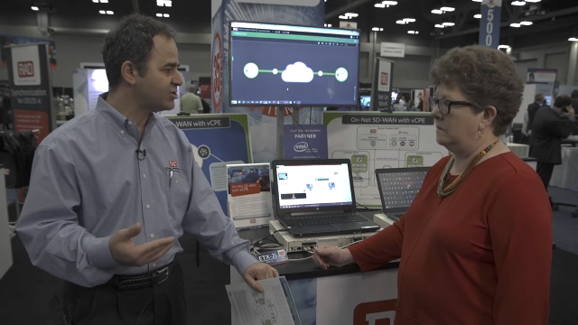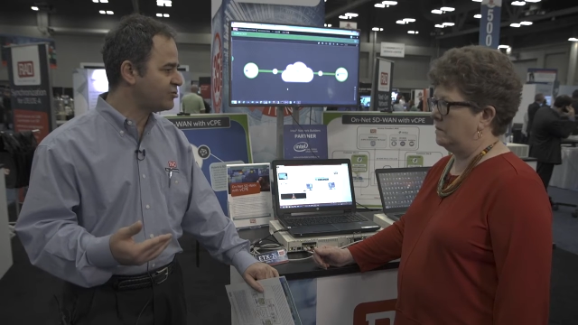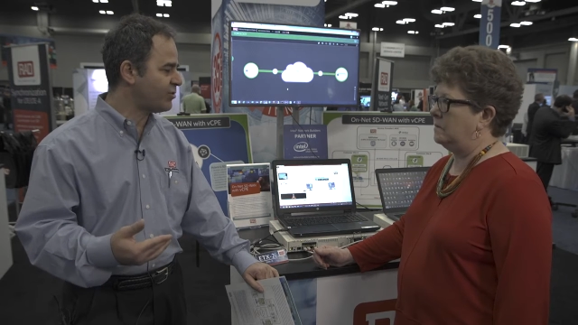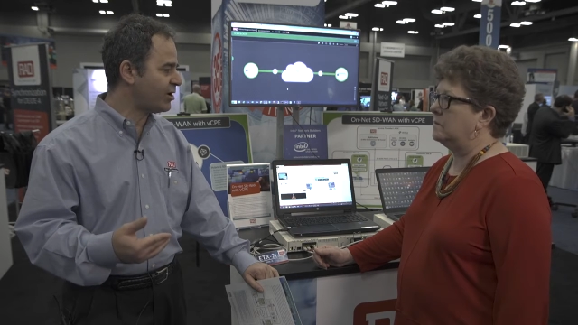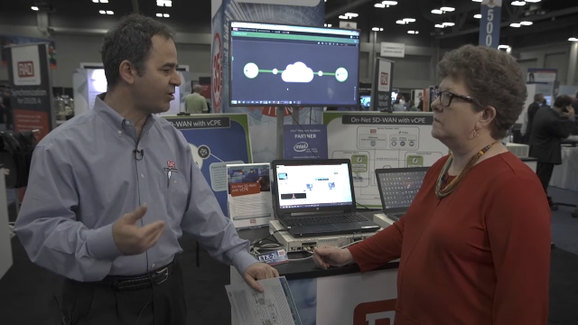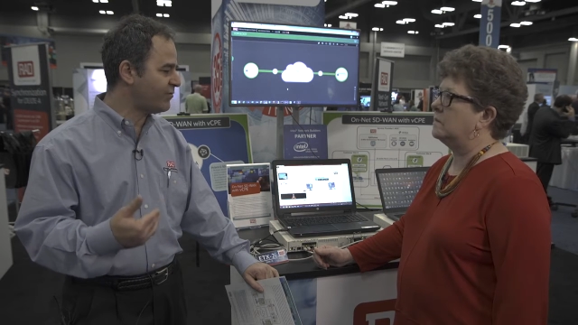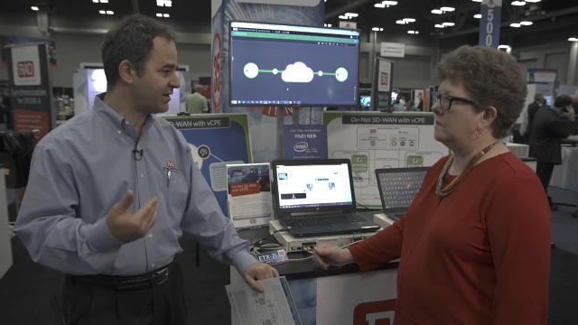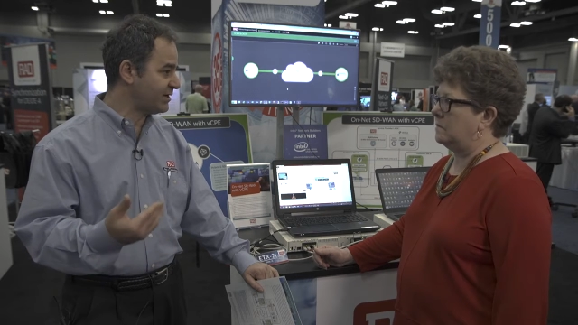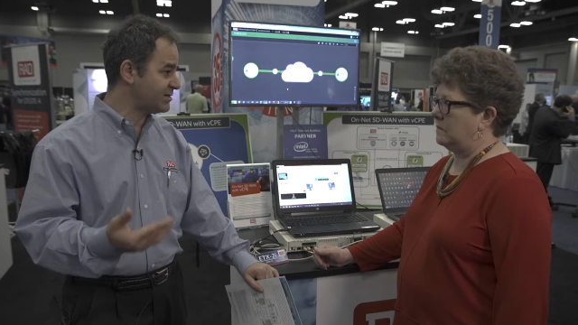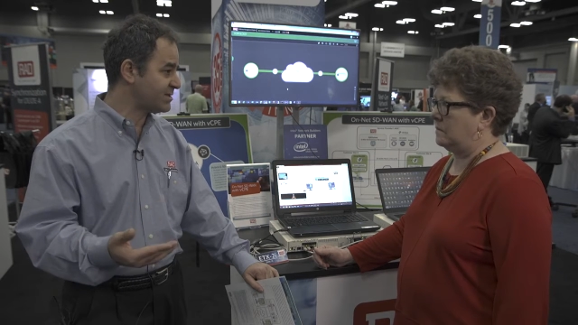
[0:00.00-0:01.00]
Speaker 1: to run over
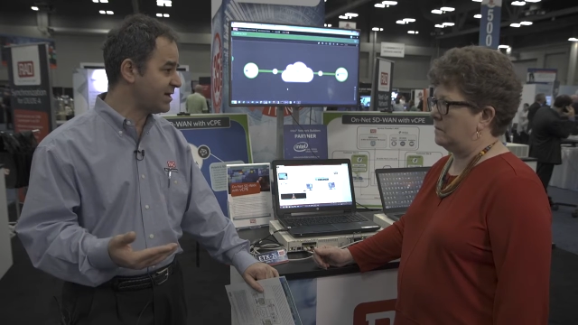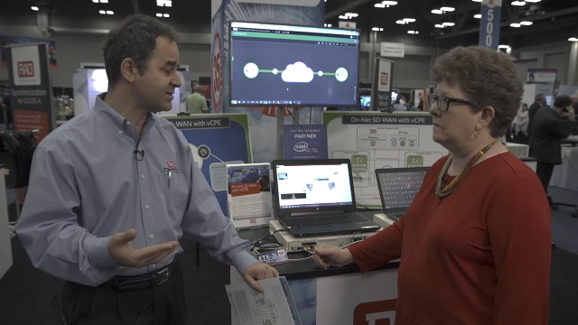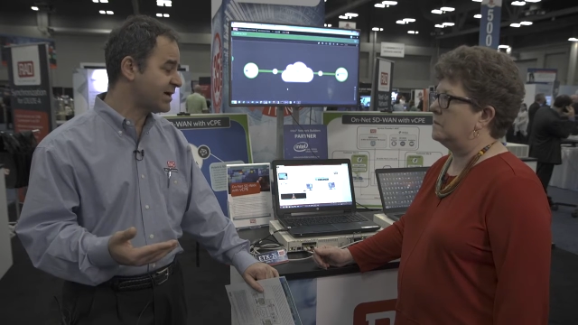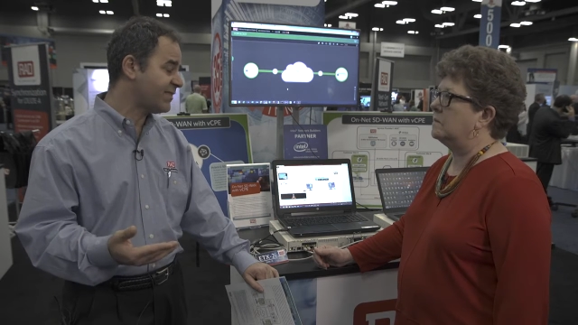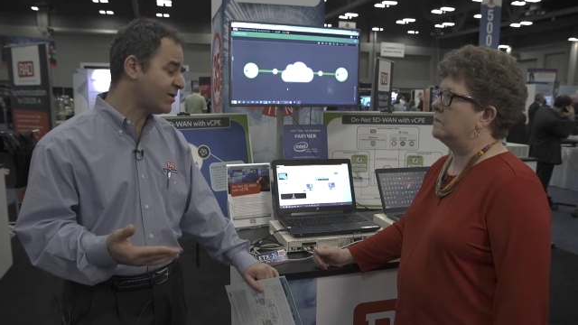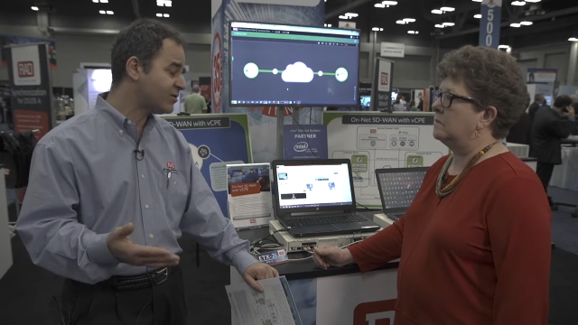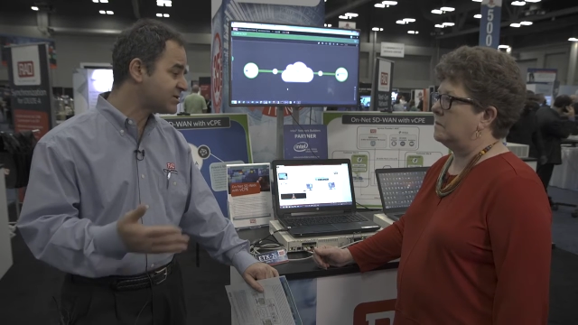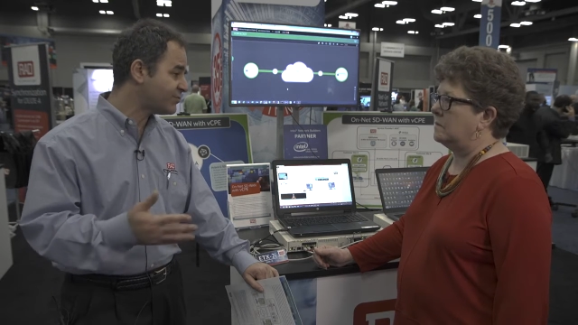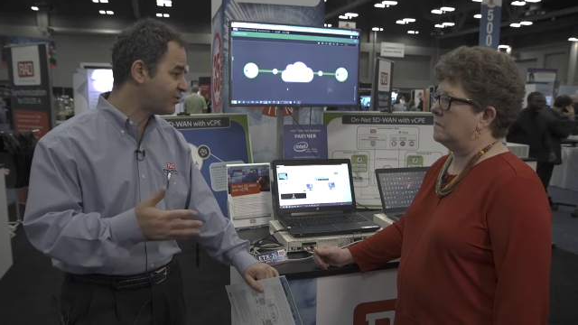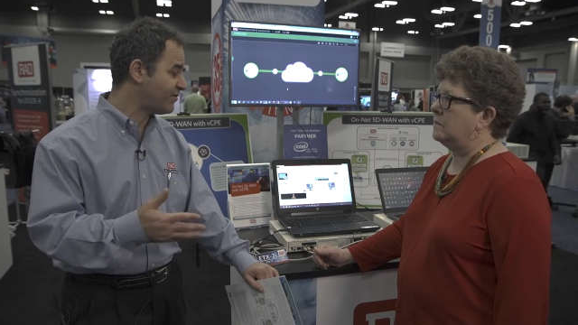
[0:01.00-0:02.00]
the internet, and then
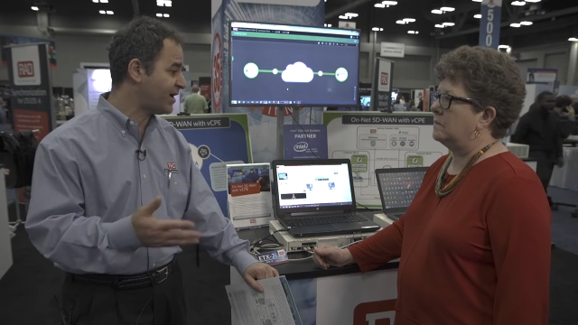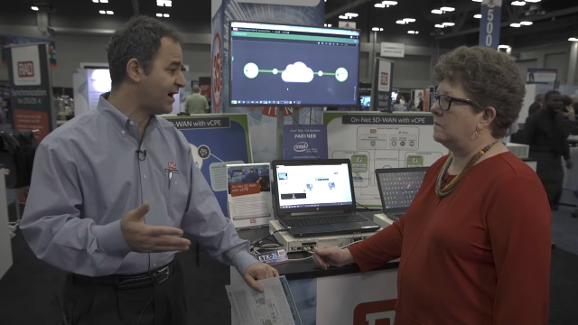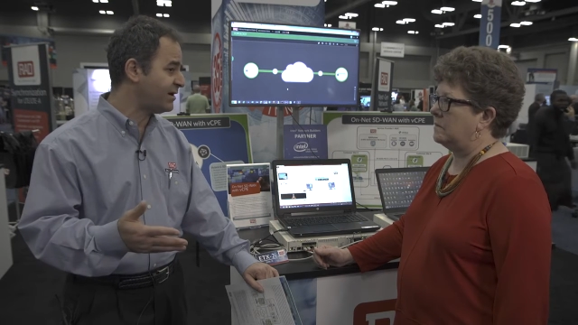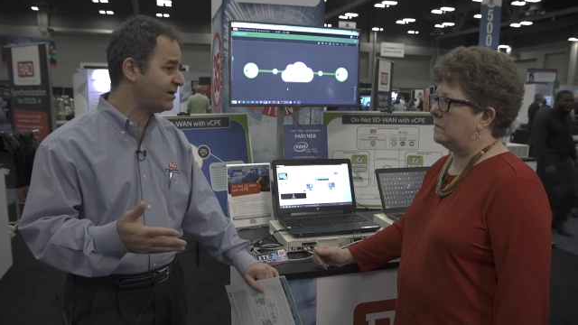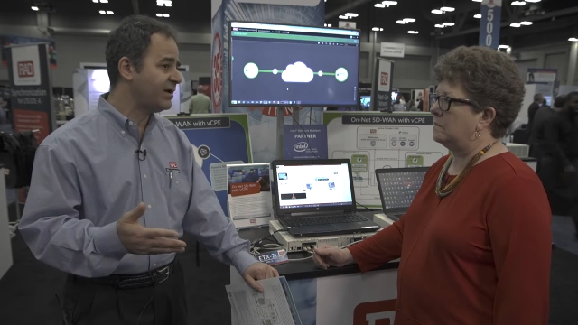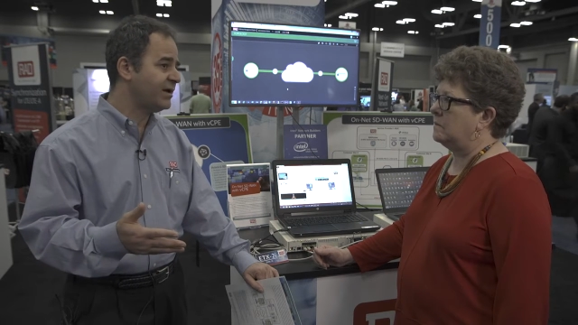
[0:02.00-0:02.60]
also provide